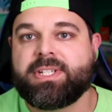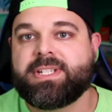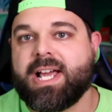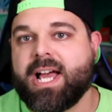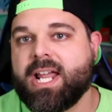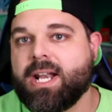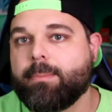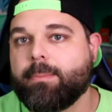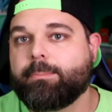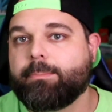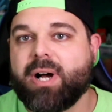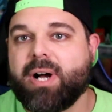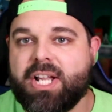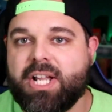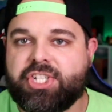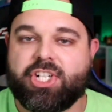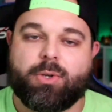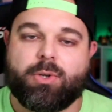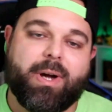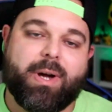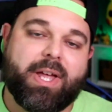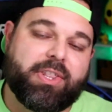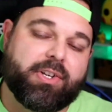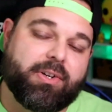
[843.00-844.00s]
on a
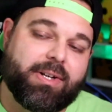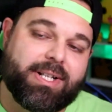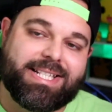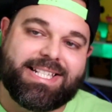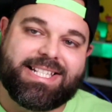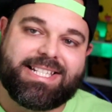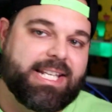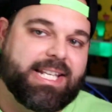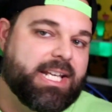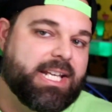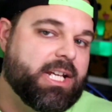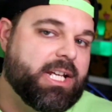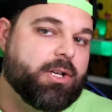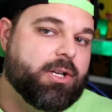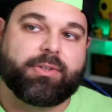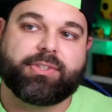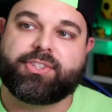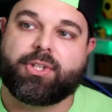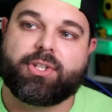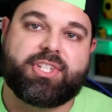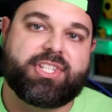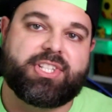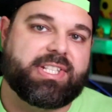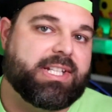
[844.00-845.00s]
budget, whether it's singles
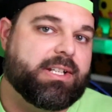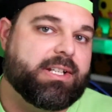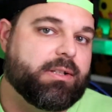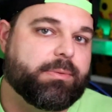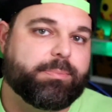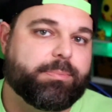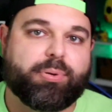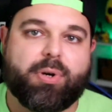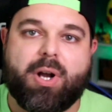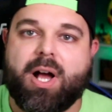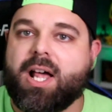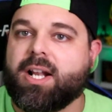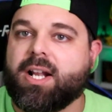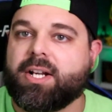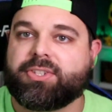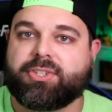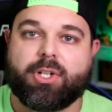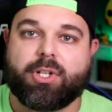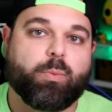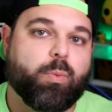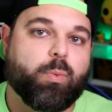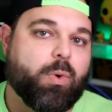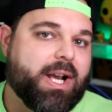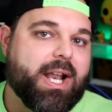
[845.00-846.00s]
or sealed product
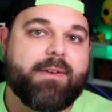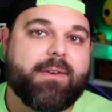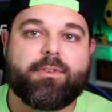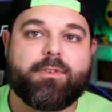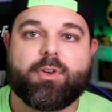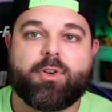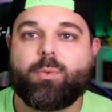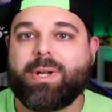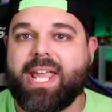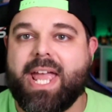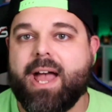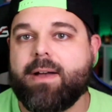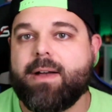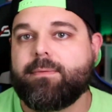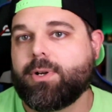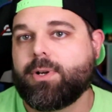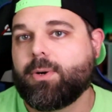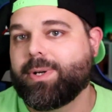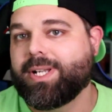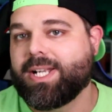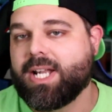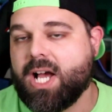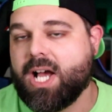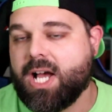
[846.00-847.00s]
or whatever we have
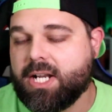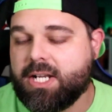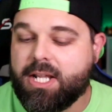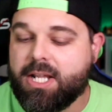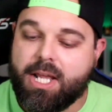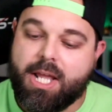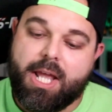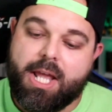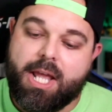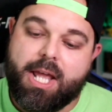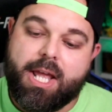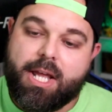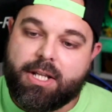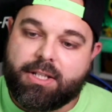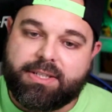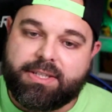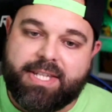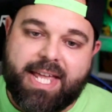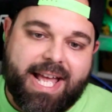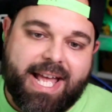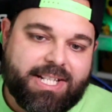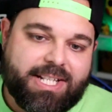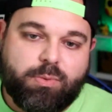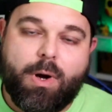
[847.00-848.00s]
going on.
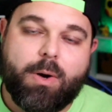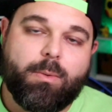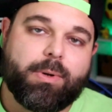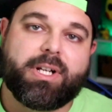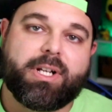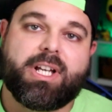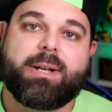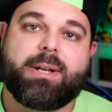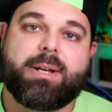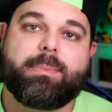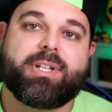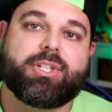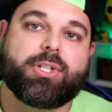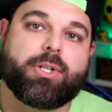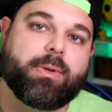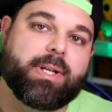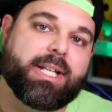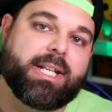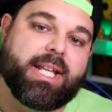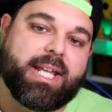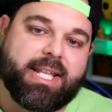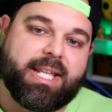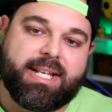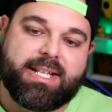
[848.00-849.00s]
That's what we're going to be
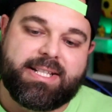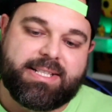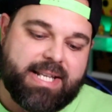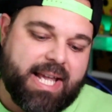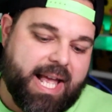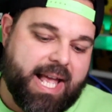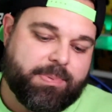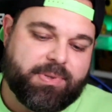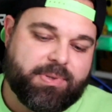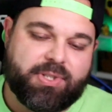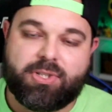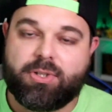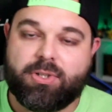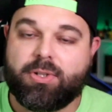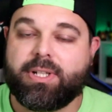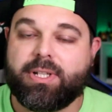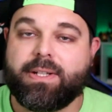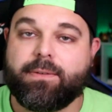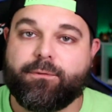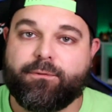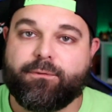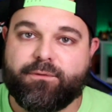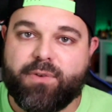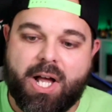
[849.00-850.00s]
doing. It is absolutely
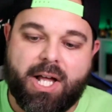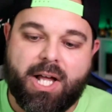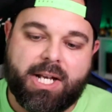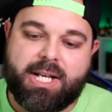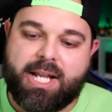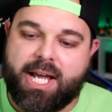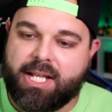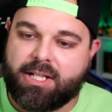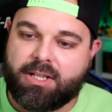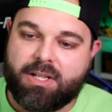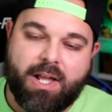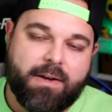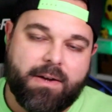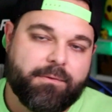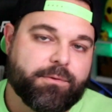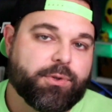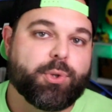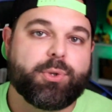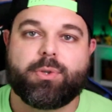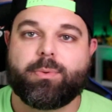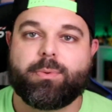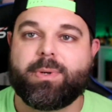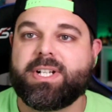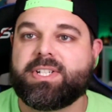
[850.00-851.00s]
fun. I love
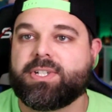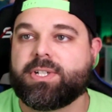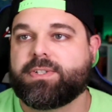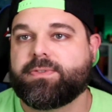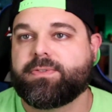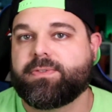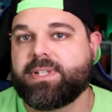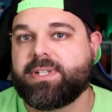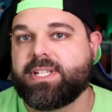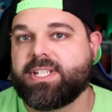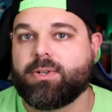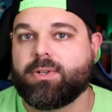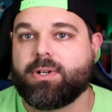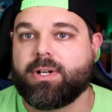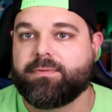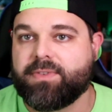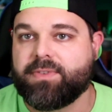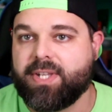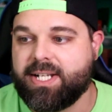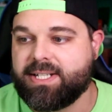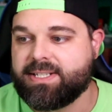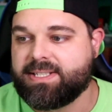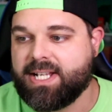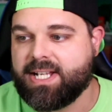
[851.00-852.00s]
doing the research for these sort of
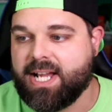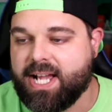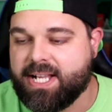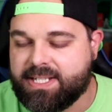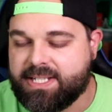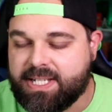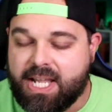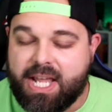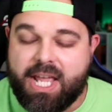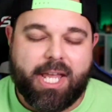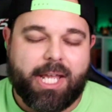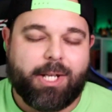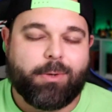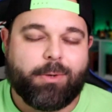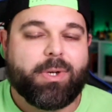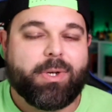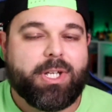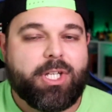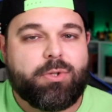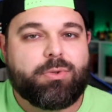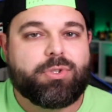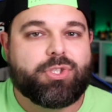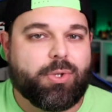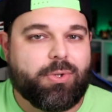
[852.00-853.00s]
things, guys. And when
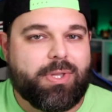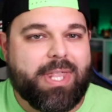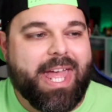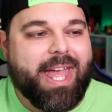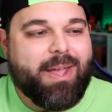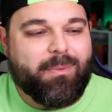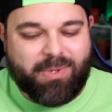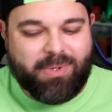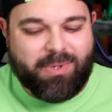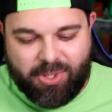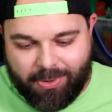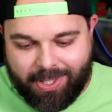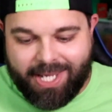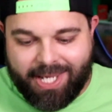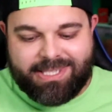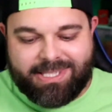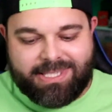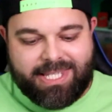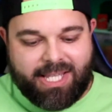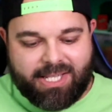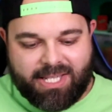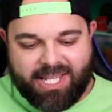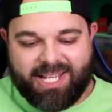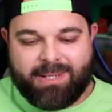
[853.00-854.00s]
you do that, when you hit
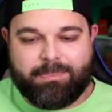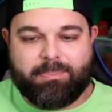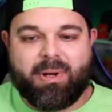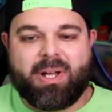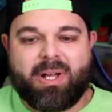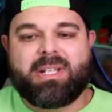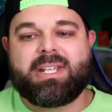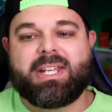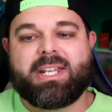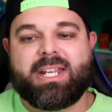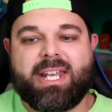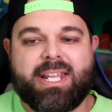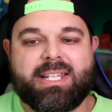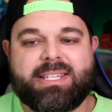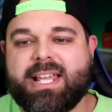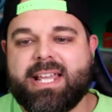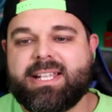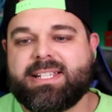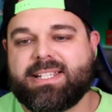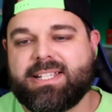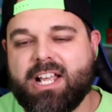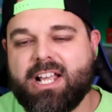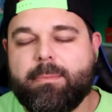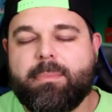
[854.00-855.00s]
that like button and hit
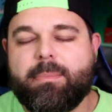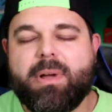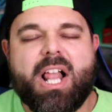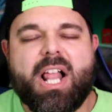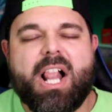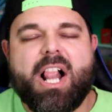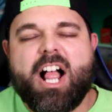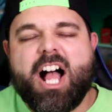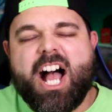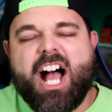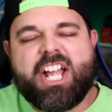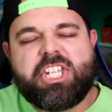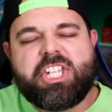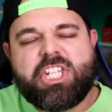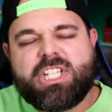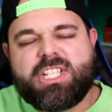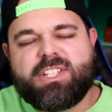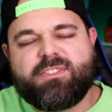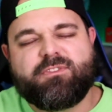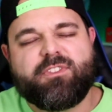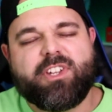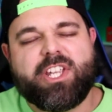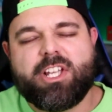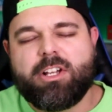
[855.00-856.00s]
that sub, I
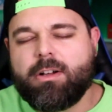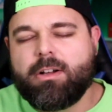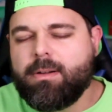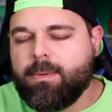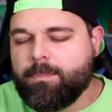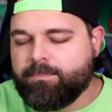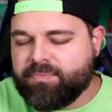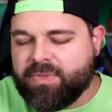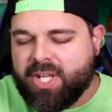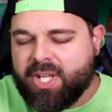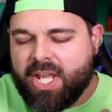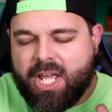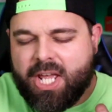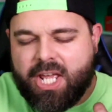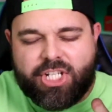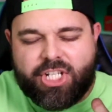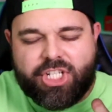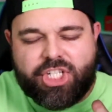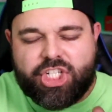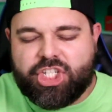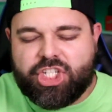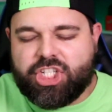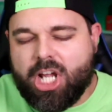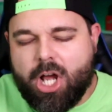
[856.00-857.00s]
just feel
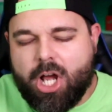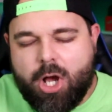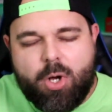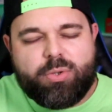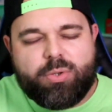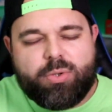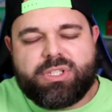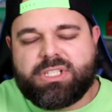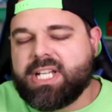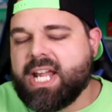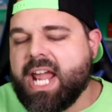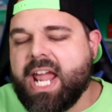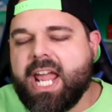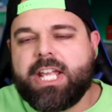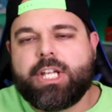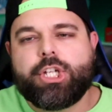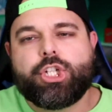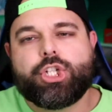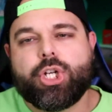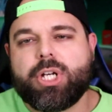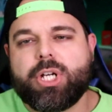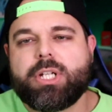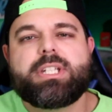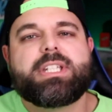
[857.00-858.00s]
so dang
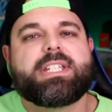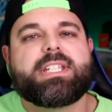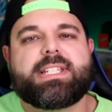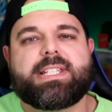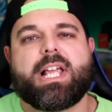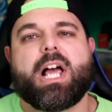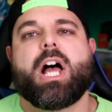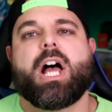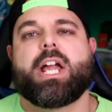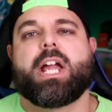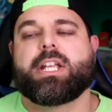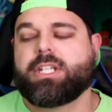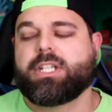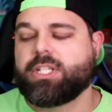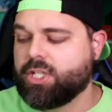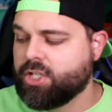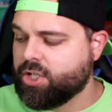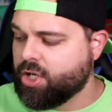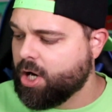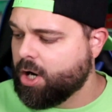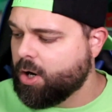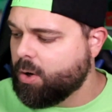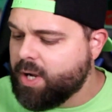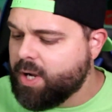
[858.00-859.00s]
good inside, you
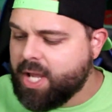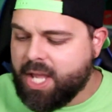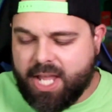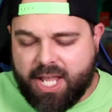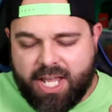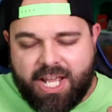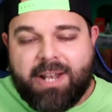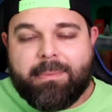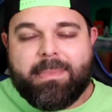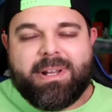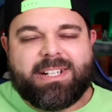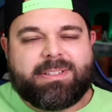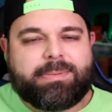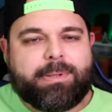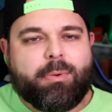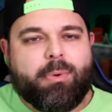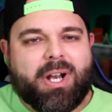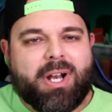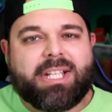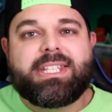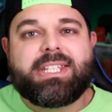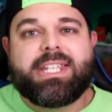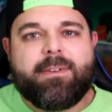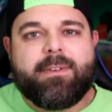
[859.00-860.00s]
know? And it makes me
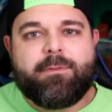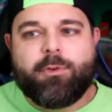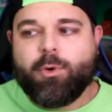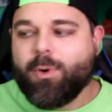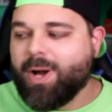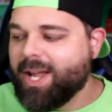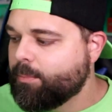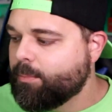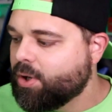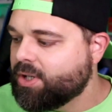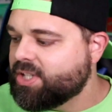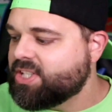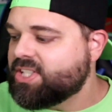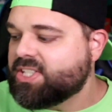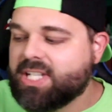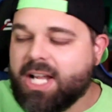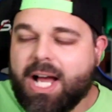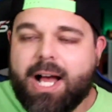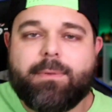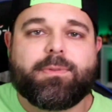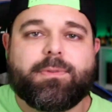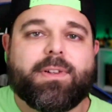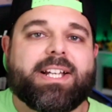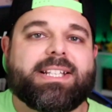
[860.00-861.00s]
want to give away more
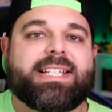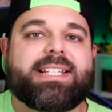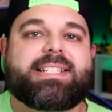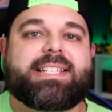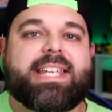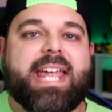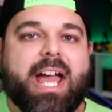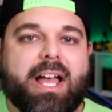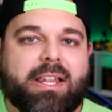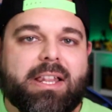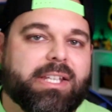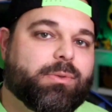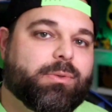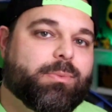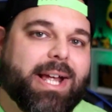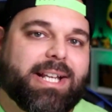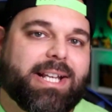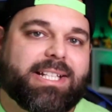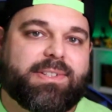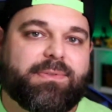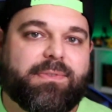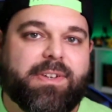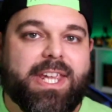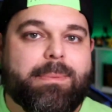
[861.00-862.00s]
stuff like these
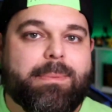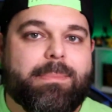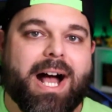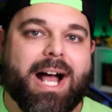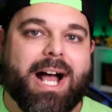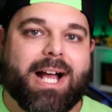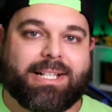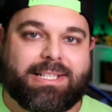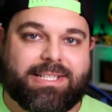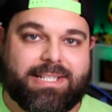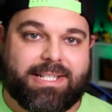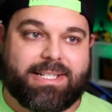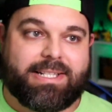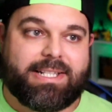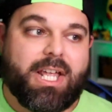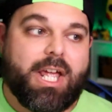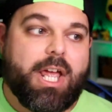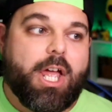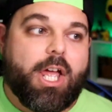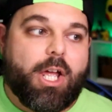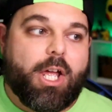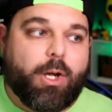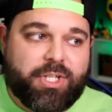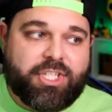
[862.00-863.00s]
Calyrex V-Boxes,
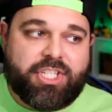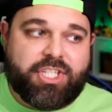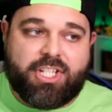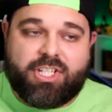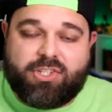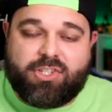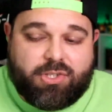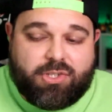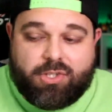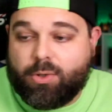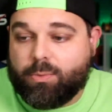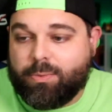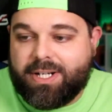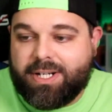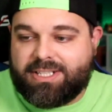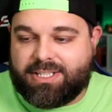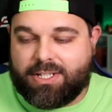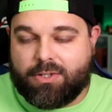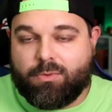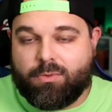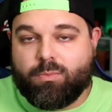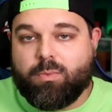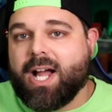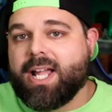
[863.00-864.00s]
which is the
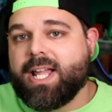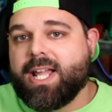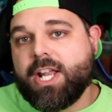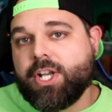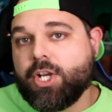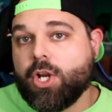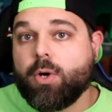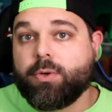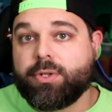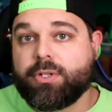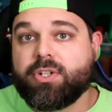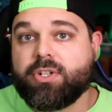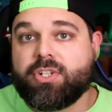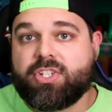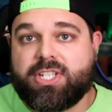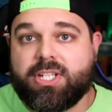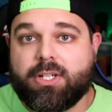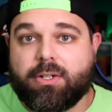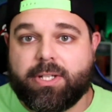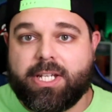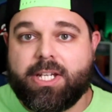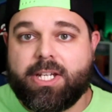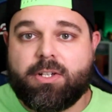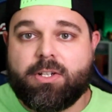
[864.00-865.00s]
reason why I know you're
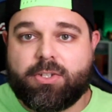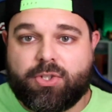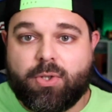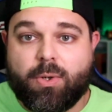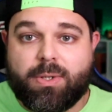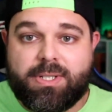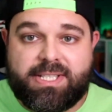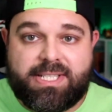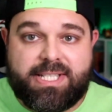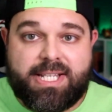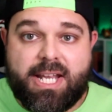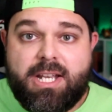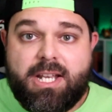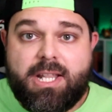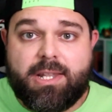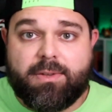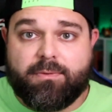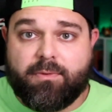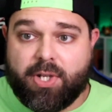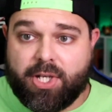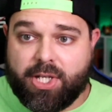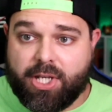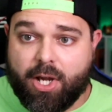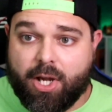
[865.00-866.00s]
still here towards the end of the
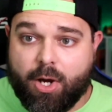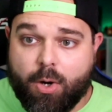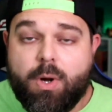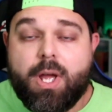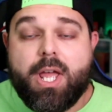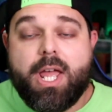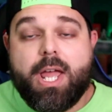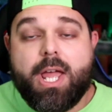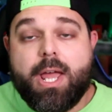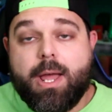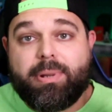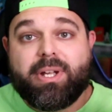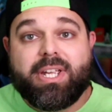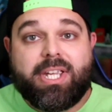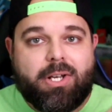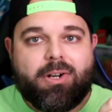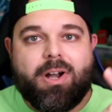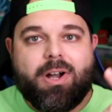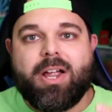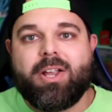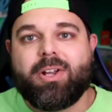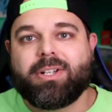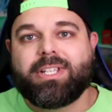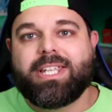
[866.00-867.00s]
video. But here
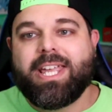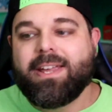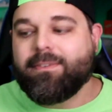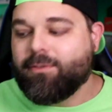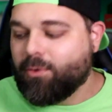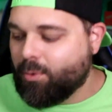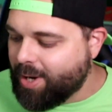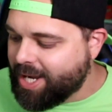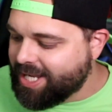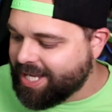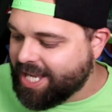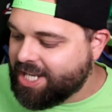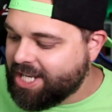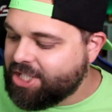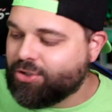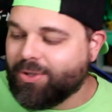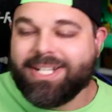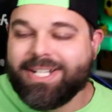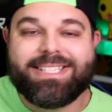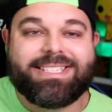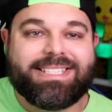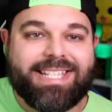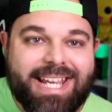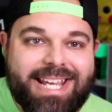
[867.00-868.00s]
are your giveaway
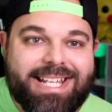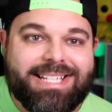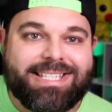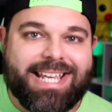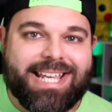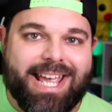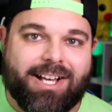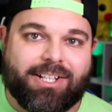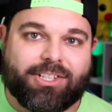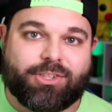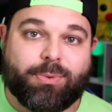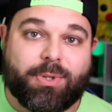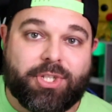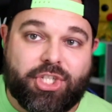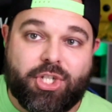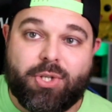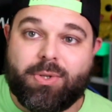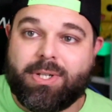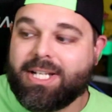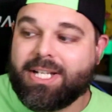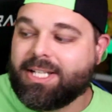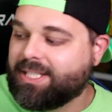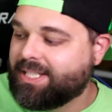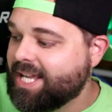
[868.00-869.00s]
entry details, which you
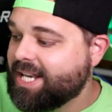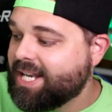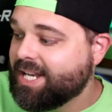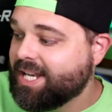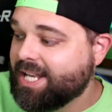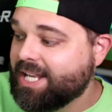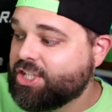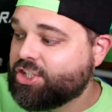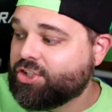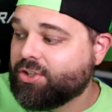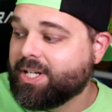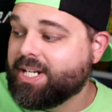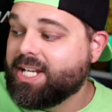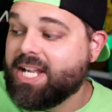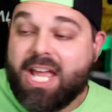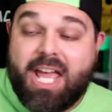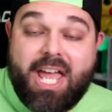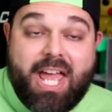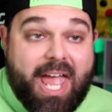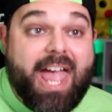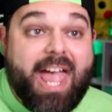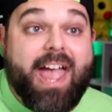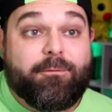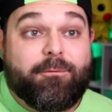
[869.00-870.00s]
can get an entry
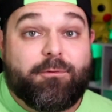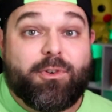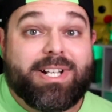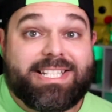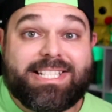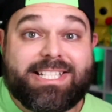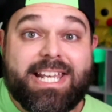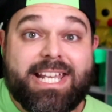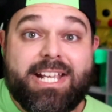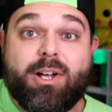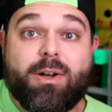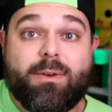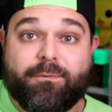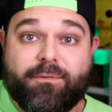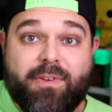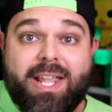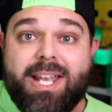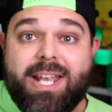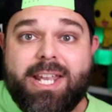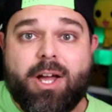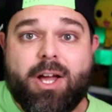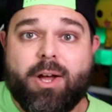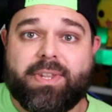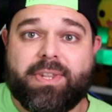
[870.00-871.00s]
every single
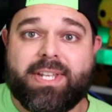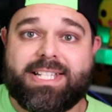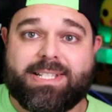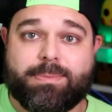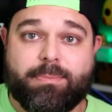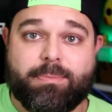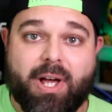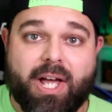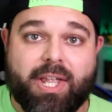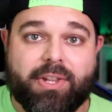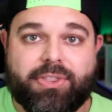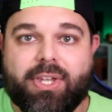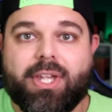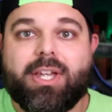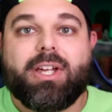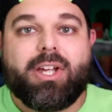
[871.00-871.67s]
video this month